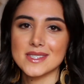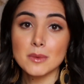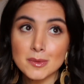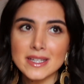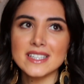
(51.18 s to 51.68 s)

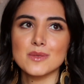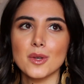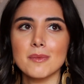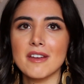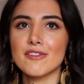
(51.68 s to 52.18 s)
Zimmermann is
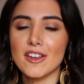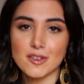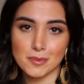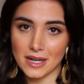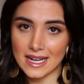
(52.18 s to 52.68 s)
one of my
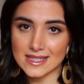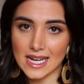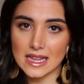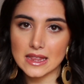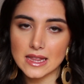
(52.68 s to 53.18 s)
favorite brands.
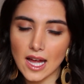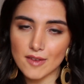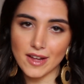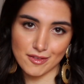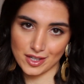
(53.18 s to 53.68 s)
I
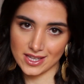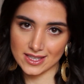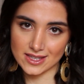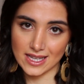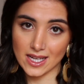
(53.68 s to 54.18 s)
love everything
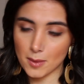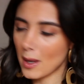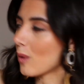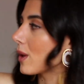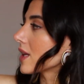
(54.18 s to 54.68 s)
that they come
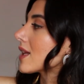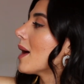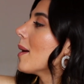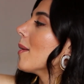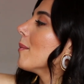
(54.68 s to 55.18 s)
out with,
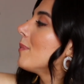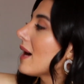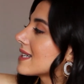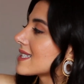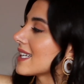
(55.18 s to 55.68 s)

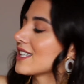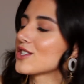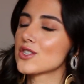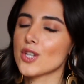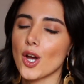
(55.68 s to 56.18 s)
but it is
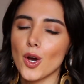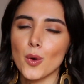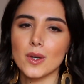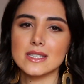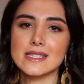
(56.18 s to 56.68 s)

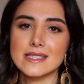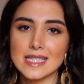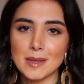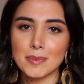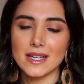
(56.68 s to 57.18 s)
so
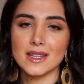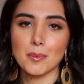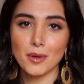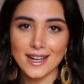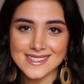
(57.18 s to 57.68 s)
steep in the
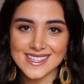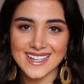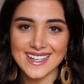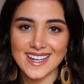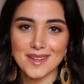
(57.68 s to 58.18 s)

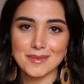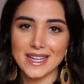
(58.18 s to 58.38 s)
pricing and I'm